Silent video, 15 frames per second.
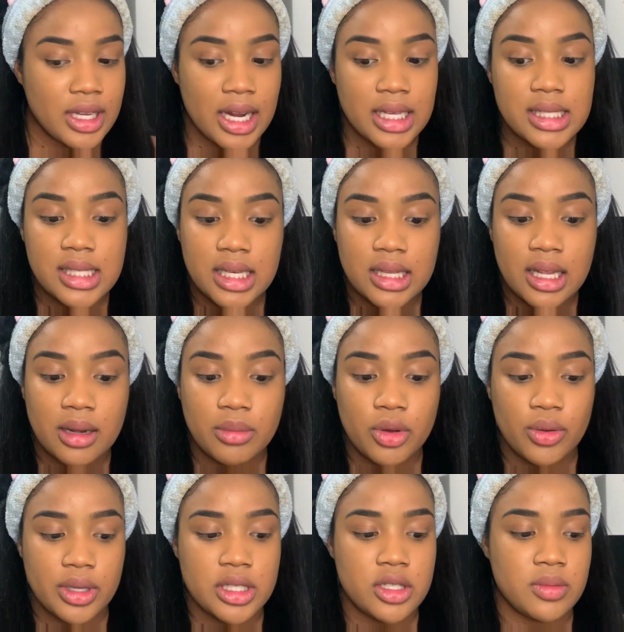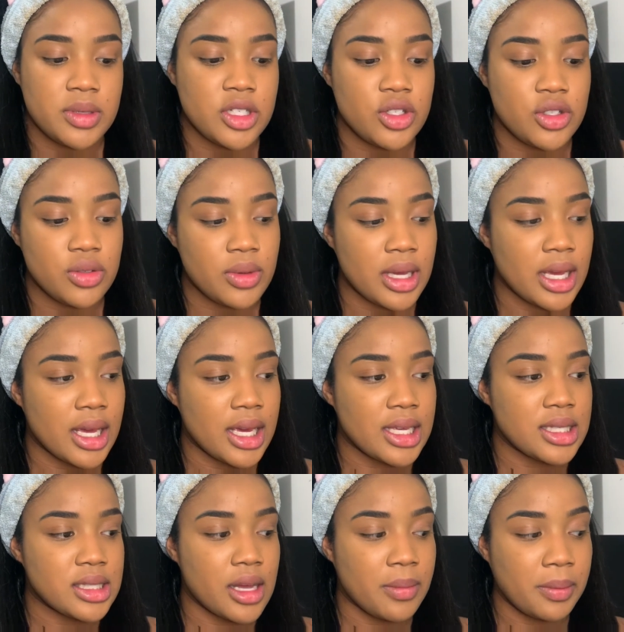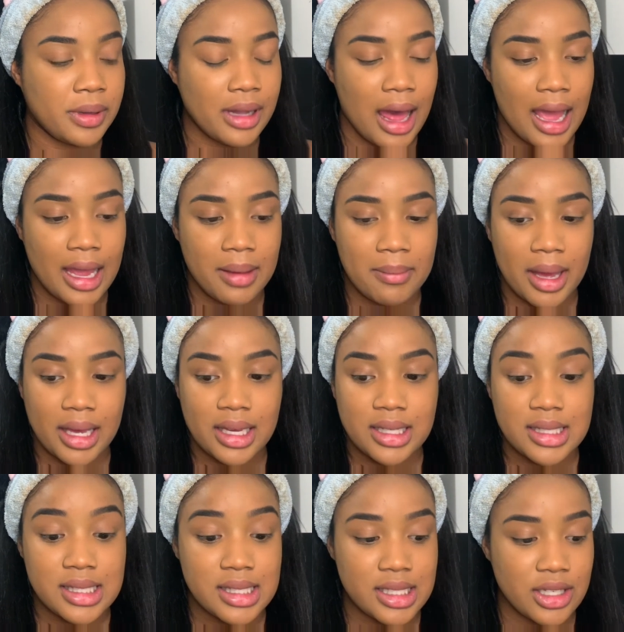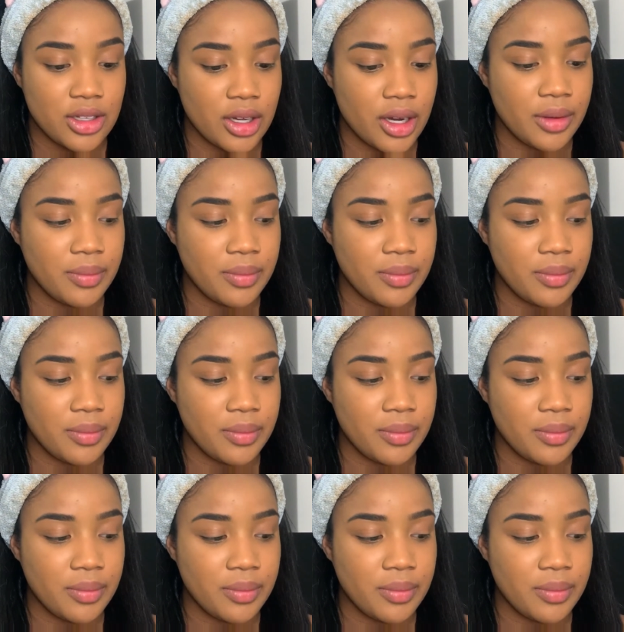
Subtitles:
the next thing that I'm going to be doing is applying my concealer.